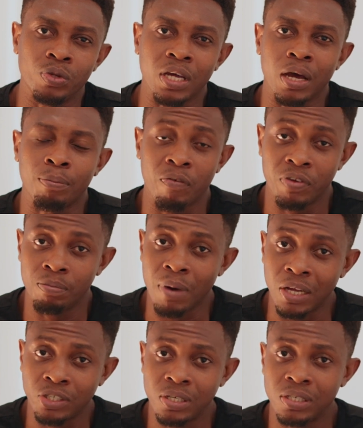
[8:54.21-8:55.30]
their profit
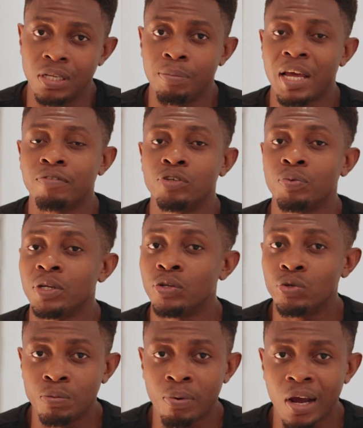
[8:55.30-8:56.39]
margins. They may have to
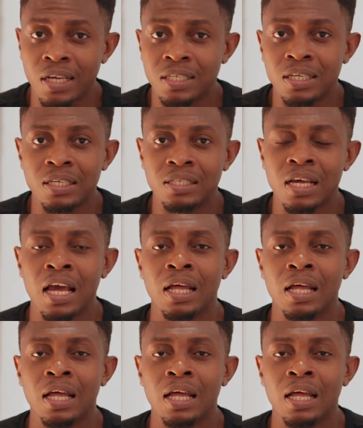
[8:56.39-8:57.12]
reduce prices.